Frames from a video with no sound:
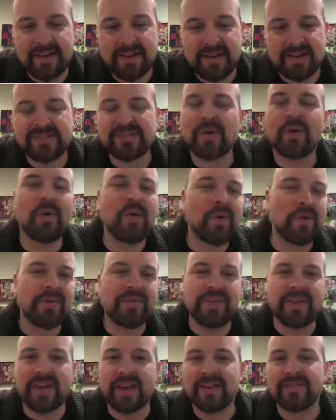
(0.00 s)
it's a whole
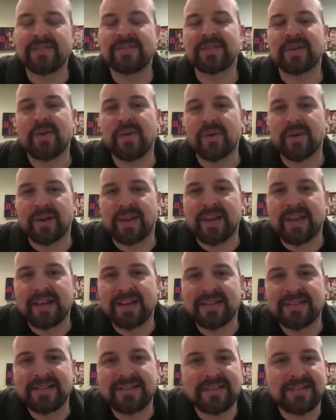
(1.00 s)
thing, and there's a court
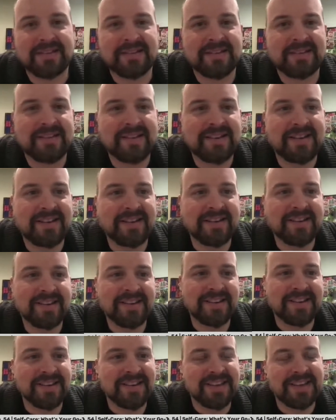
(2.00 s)
case, and
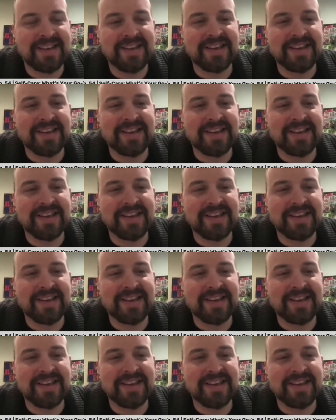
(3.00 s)
you